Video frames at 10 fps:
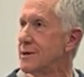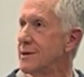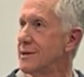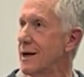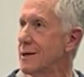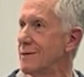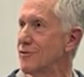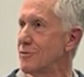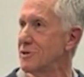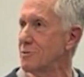did that come
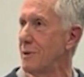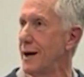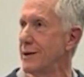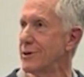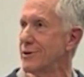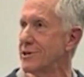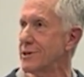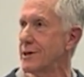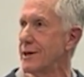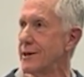from his mind or his
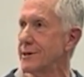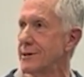intellect?